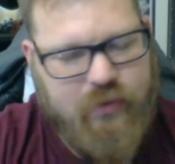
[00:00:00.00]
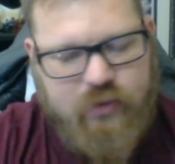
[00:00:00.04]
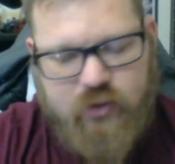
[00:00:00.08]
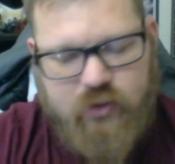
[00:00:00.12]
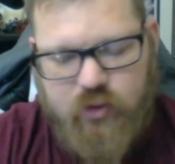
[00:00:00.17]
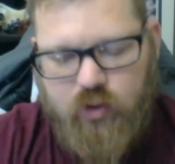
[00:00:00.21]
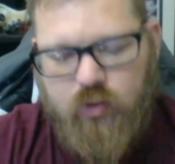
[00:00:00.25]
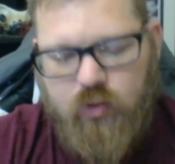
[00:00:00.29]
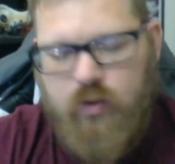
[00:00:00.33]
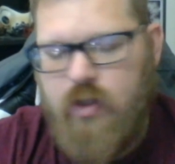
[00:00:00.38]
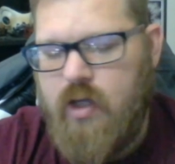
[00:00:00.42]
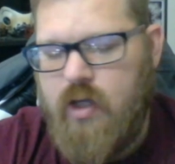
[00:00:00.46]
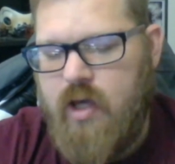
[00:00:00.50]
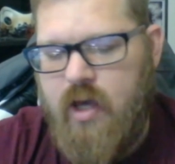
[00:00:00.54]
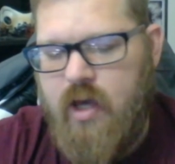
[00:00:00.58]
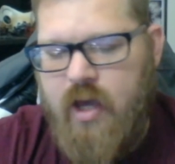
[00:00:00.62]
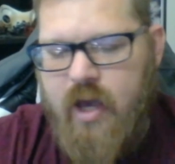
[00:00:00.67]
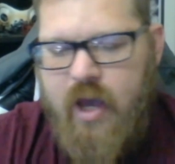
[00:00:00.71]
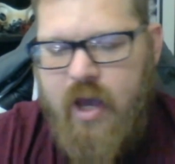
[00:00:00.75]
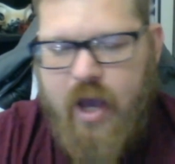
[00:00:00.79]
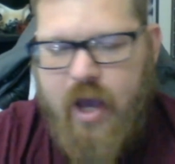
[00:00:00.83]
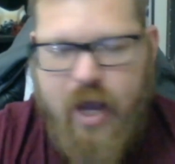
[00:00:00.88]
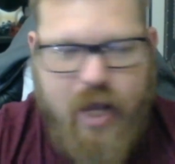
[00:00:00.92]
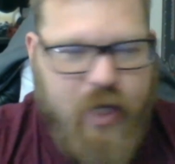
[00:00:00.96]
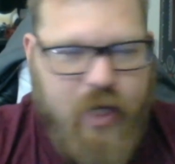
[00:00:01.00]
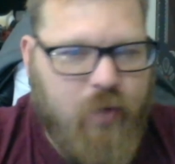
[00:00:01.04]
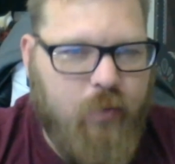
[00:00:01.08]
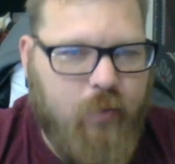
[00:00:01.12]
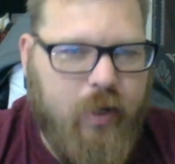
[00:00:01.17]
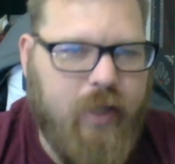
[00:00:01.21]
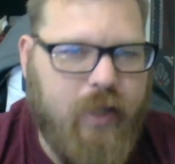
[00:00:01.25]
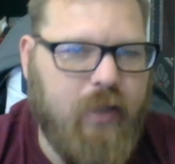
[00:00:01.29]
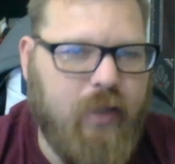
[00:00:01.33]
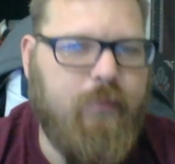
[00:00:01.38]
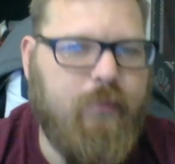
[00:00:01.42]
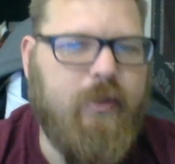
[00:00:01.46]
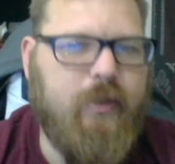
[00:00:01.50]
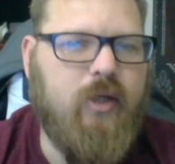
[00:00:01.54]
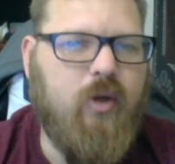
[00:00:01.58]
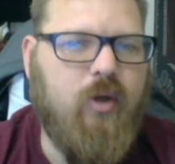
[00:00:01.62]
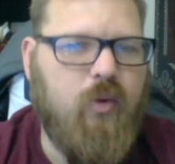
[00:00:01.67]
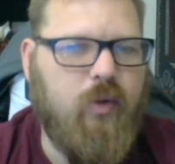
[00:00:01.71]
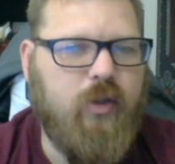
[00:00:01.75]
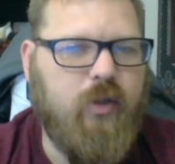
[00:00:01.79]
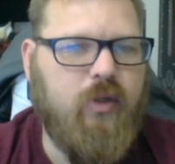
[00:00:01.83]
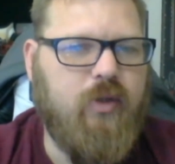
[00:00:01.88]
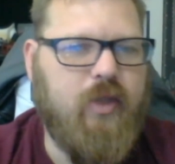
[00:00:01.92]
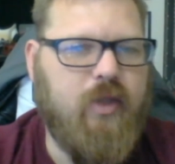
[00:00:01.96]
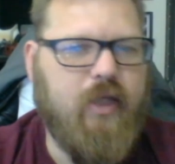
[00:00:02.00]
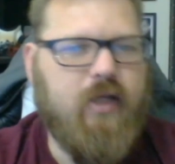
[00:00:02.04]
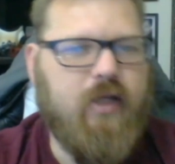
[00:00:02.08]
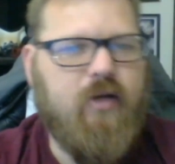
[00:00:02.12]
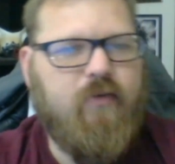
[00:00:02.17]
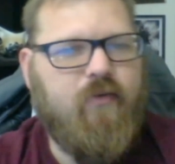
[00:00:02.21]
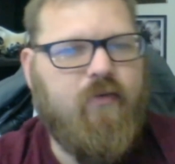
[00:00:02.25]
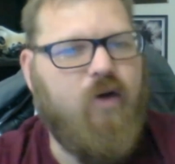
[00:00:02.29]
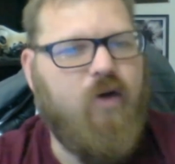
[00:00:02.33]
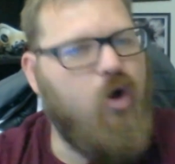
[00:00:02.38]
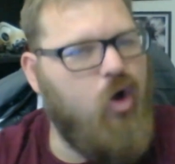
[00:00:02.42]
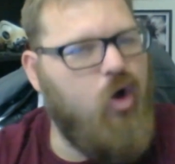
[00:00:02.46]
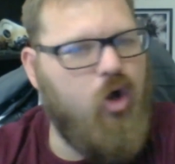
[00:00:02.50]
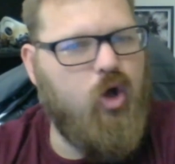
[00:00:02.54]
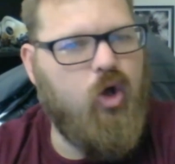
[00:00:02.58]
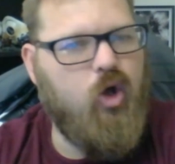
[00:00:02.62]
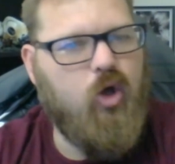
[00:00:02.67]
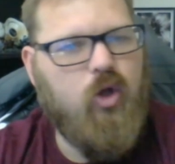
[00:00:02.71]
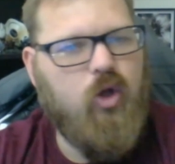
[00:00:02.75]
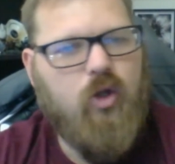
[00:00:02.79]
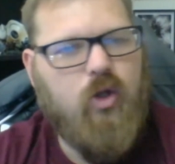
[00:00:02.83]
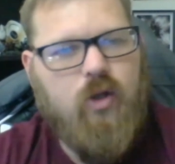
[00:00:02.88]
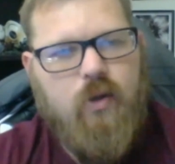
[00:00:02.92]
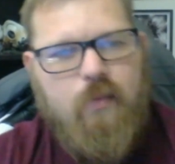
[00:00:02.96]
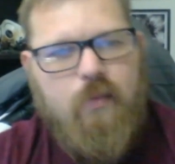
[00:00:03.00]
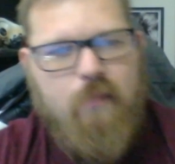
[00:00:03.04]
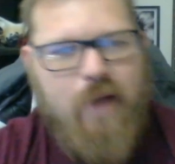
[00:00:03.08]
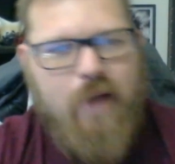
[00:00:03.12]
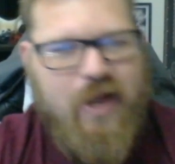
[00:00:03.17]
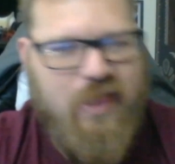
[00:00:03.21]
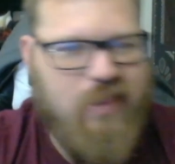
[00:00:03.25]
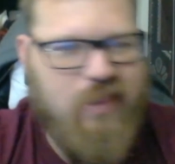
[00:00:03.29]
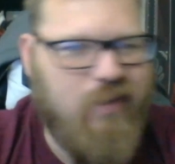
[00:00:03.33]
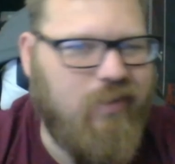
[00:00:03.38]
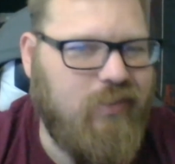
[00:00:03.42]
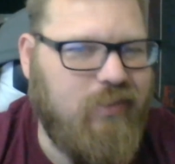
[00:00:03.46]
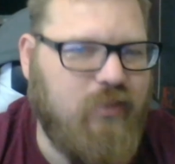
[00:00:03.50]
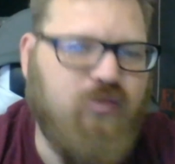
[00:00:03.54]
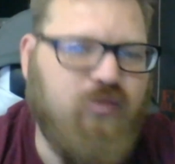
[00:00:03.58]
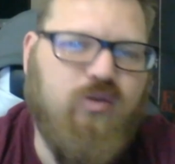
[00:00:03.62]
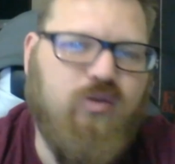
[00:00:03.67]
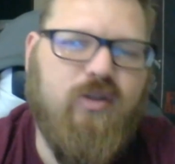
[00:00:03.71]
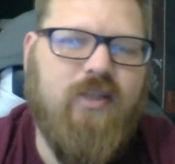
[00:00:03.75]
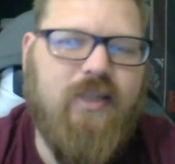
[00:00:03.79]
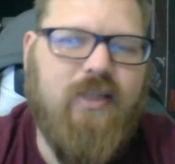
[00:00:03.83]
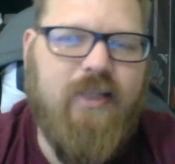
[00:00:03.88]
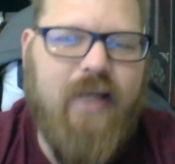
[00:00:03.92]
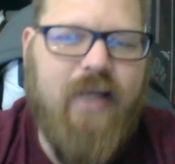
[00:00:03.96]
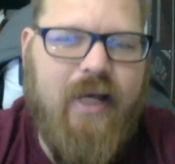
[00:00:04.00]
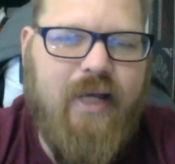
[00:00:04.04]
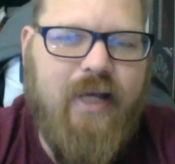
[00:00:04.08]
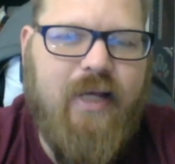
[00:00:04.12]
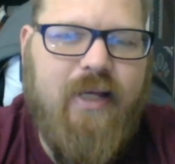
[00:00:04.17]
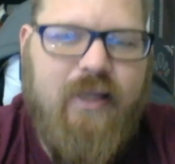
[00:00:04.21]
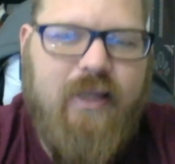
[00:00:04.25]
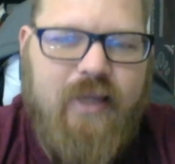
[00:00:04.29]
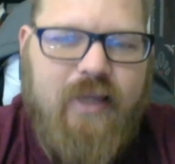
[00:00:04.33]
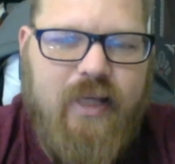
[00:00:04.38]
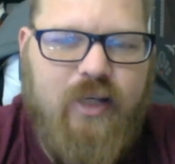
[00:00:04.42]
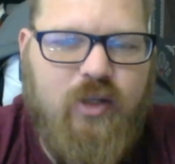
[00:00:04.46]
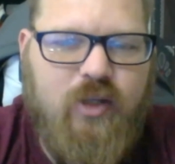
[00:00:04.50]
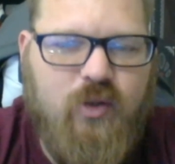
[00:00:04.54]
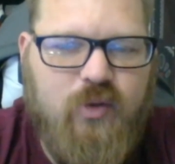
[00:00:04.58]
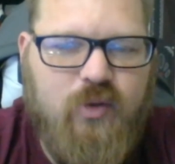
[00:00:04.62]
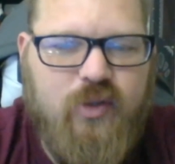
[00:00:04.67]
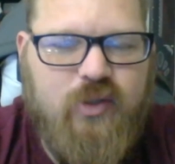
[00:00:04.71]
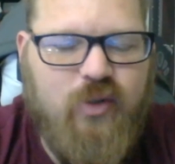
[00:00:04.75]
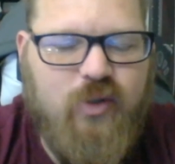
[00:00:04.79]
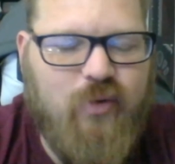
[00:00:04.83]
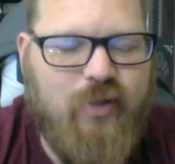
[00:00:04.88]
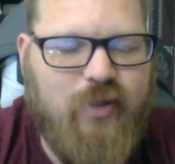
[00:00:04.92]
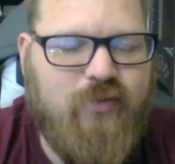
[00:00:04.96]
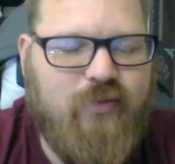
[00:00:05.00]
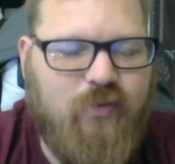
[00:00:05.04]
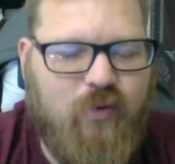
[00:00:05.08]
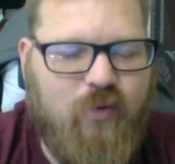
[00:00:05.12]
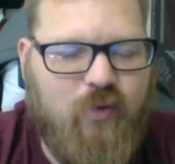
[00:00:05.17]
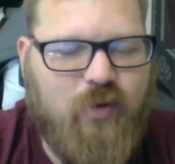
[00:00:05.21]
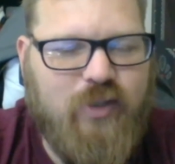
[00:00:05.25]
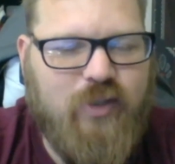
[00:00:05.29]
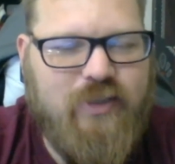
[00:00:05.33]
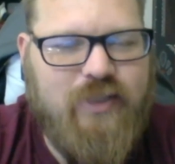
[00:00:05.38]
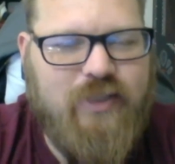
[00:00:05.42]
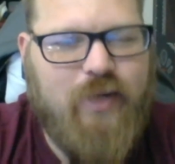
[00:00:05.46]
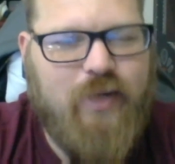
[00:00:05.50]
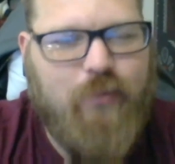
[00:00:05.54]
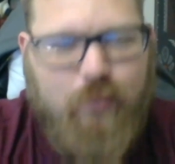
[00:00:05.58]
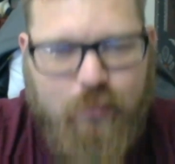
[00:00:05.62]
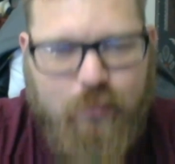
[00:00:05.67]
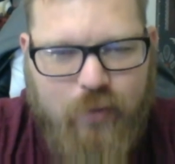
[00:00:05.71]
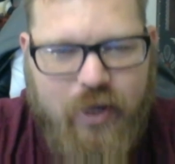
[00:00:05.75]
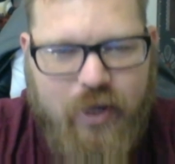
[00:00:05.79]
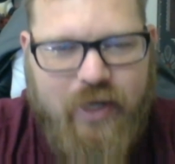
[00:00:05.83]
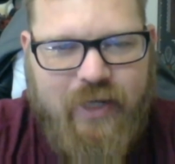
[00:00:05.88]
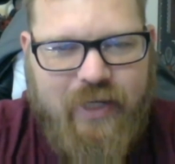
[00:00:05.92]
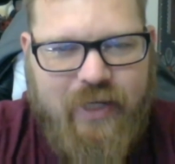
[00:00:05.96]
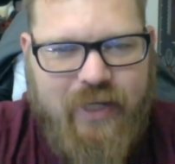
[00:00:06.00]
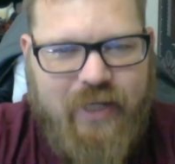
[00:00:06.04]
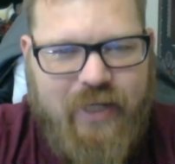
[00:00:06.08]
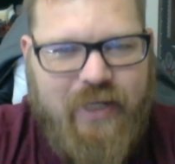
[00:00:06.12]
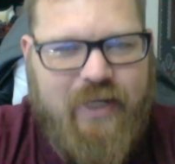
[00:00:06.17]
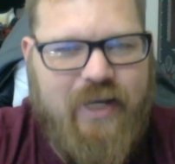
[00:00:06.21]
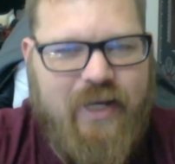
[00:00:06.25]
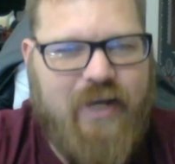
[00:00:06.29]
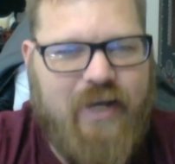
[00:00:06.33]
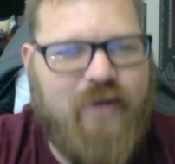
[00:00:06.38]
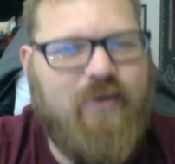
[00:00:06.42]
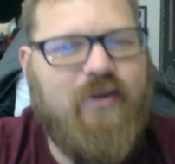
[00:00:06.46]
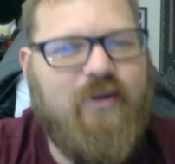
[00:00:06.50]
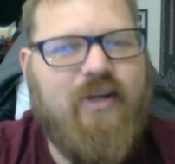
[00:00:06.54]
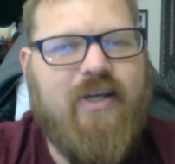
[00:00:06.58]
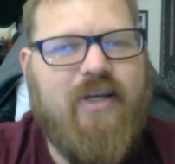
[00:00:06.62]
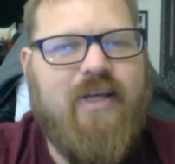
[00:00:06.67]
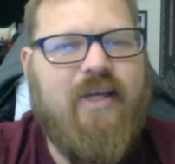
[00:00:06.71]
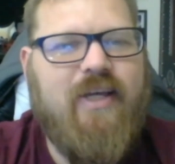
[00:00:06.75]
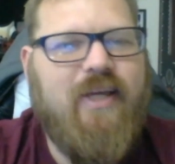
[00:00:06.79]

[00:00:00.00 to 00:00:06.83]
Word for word: So Anyway, let me know what you think of all my thoughts for today. Thank you as always for stopping by and hanging out.